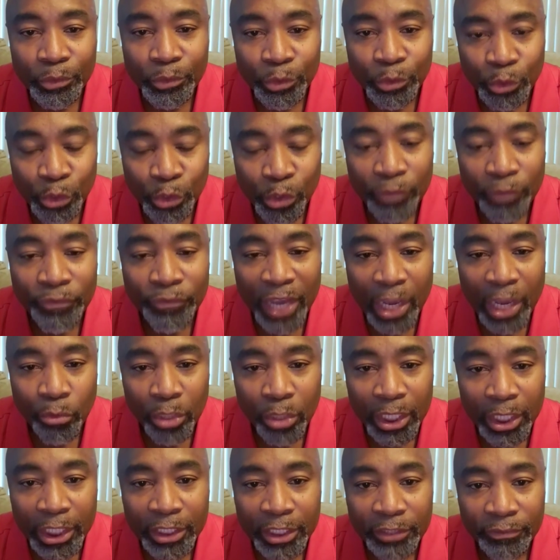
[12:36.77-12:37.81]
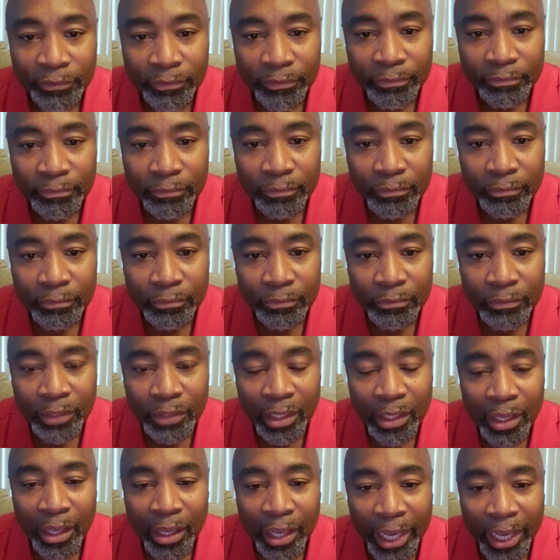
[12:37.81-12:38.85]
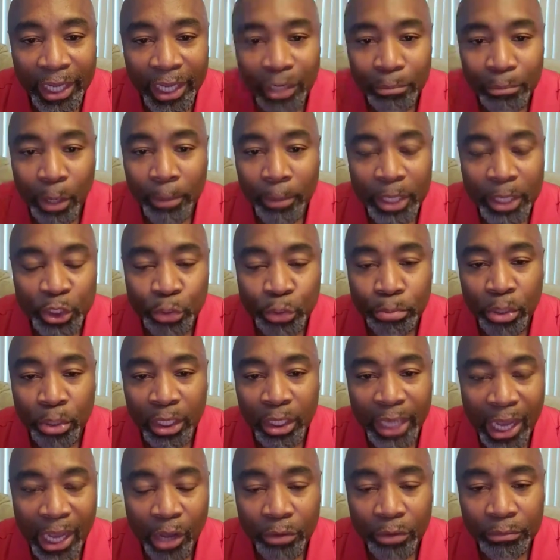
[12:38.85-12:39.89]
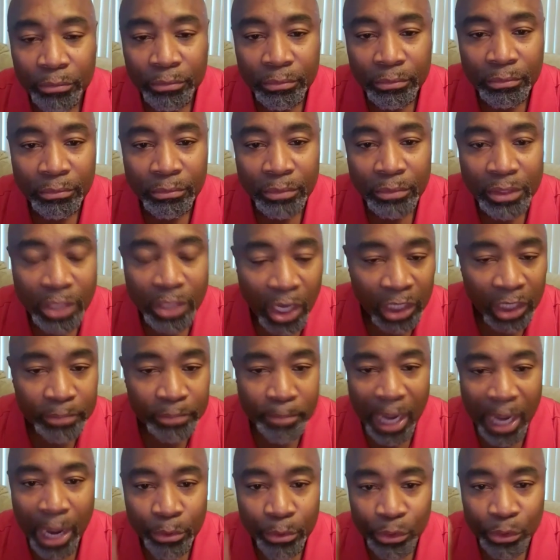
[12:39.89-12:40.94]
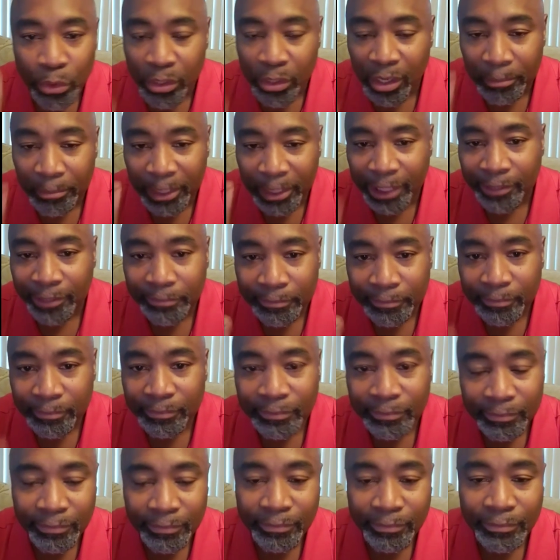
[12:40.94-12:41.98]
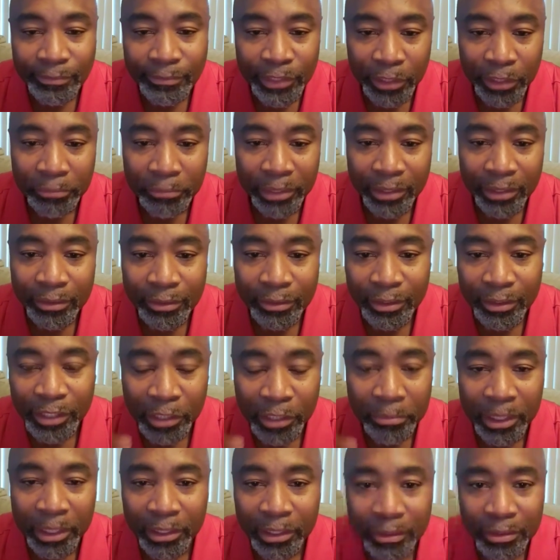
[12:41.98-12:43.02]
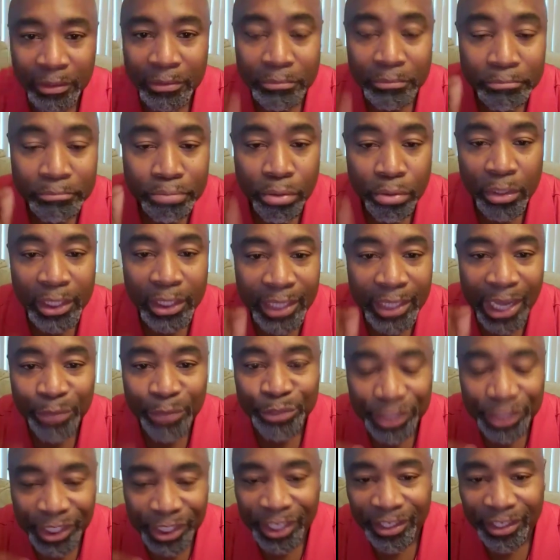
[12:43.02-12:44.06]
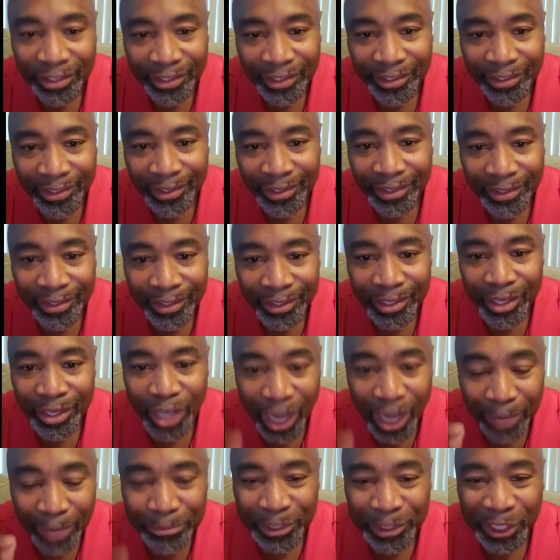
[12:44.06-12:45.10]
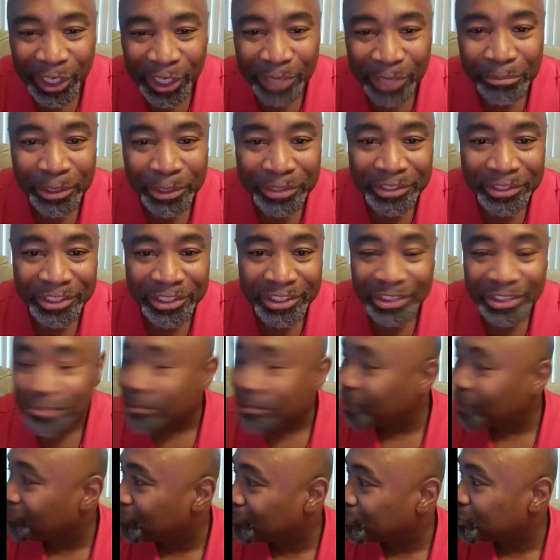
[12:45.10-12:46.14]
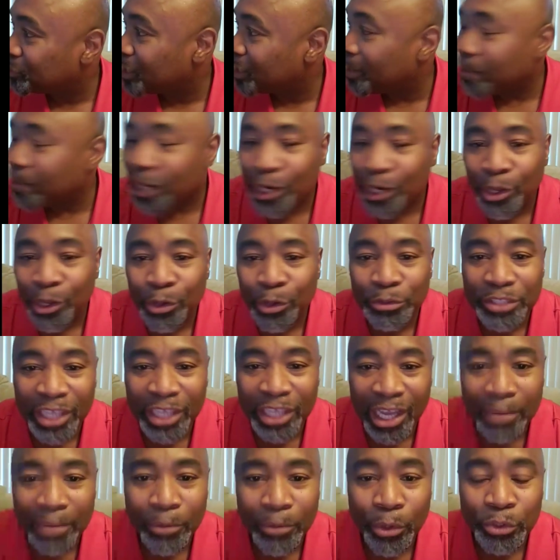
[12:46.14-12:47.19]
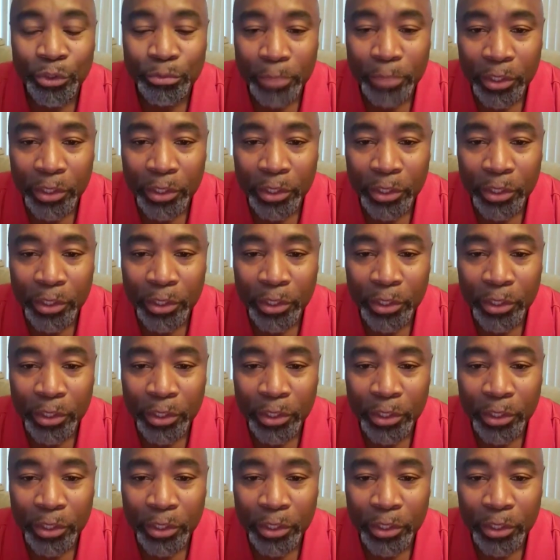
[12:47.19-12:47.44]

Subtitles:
And the moment that you pull it out, God's power is going to come in. Hear me. Hear me. Pull it out today. I'm done, but this is my first time in a long time on Periscope. But I'm also on YouTube as well.